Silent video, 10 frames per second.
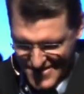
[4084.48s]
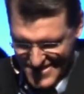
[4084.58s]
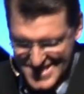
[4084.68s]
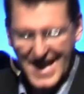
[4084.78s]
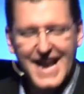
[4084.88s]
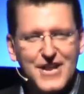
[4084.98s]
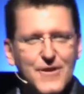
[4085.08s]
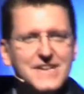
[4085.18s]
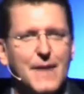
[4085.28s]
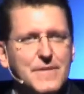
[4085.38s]
standing
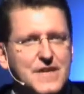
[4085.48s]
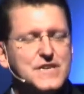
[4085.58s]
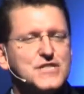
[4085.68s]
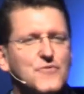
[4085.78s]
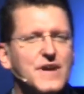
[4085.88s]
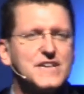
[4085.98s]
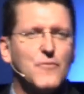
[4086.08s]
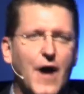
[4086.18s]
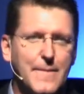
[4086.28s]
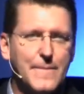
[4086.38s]
greet time, but this is the reason
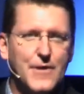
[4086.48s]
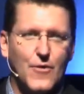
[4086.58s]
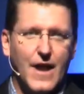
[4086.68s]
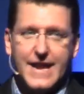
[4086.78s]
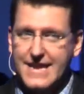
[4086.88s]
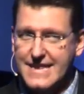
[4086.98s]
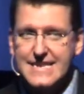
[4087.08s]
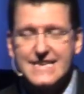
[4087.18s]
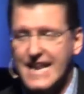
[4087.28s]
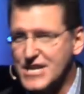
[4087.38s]
why people don't like it. This
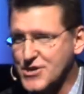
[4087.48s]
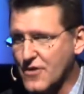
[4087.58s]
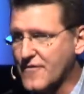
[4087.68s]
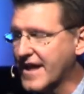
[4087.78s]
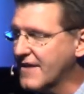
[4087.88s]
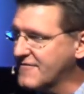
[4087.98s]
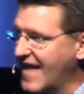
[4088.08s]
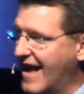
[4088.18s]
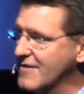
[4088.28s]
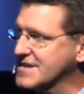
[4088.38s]
isn't a survey of
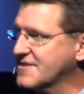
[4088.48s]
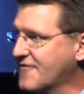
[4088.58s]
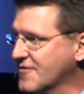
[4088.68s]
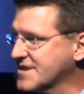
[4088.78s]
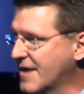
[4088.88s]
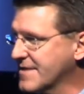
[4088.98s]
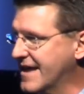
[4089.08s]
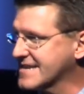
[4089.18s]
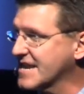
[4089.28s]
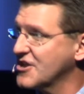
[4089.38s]
thousands of first time
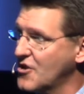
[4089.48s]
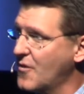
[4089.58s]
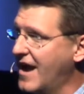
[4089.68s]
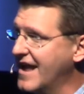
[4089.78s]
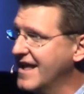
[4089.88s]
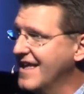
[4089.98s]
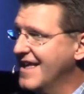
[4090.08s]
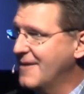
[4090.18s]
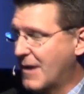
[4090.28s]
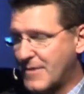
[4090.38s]
guests. And you know why?
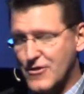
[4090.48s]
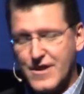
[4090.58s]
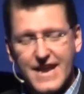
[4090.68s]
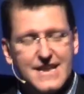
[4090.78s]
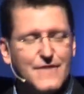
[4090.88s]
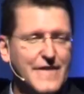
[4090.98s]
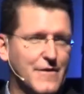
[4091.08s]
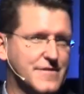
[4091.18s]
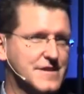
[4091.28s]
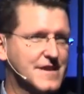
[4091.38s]
Maybe you can identify with
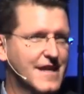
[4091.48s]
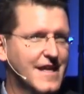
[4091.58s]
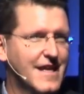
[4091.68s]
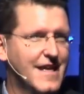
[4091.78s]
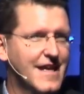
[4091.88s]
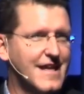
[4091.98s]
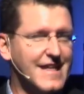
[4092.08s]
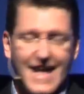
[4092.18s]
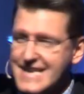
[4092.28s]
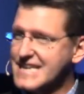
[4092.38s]
this.
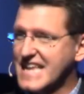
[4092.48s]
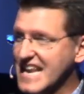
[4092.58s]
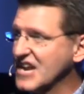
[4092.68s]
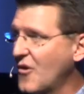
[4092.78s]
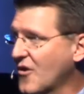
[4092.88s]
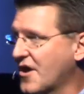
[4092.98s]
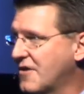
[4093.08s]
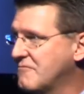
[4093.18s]
Guests get ignored.